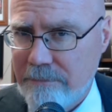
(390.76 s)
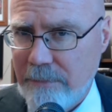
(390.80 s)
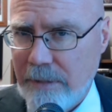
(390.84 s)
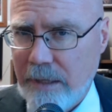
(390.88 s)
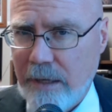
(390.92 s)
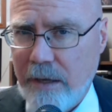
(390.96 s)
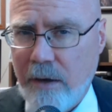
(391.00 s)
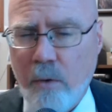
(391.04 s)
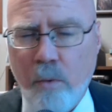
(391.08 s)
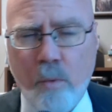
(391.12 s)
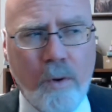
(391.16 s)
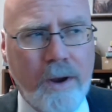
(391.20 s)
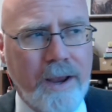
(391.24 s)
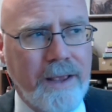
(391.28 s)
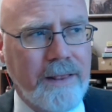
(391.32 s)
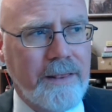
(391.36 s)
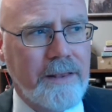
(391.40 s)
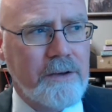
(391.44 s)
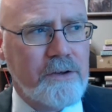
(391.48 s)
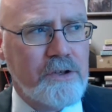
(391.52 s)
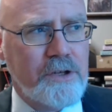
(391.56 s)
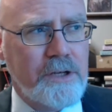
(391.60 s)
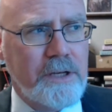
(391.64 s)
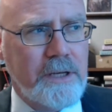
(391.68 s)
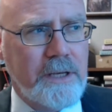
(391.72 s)
a way
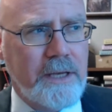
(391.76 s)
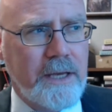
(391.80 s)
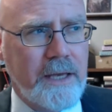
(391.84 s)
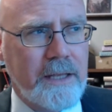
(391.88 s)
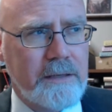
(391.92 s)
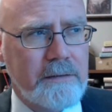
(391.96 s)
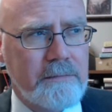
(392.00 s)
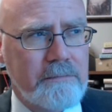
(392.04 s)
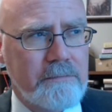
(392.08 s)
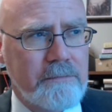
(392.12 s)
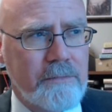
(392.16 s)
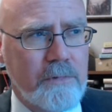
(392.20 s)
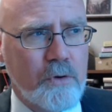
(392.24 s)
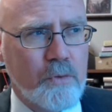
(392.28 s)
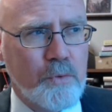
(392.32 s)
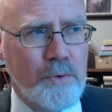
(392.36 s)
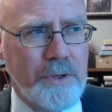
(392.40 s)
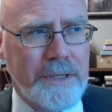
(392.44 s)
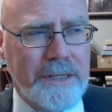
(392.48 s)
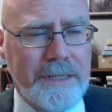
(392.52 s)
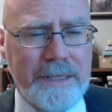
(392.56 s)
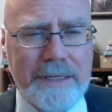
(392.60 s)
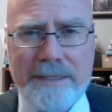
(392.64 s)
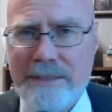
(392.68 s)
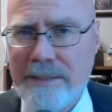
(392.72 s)
that she can
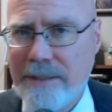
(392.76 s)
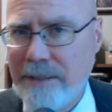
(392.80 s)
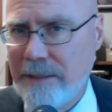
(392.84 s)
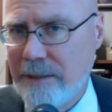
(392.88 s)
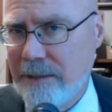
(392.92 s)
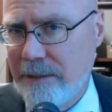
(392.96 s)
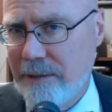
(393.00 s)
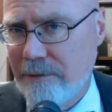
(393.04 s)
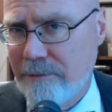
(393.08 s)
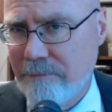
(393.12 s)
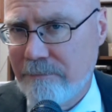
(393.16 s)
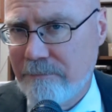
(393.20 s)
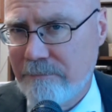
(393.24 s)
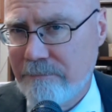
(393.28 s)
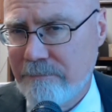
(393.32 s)
really see,